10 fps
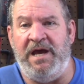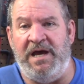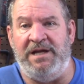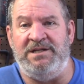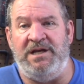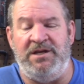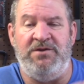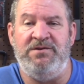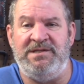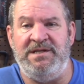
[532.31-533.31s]
Edge and
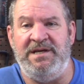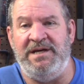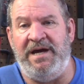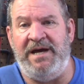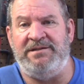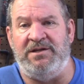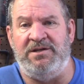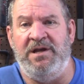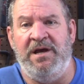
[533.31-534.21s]
you see it has a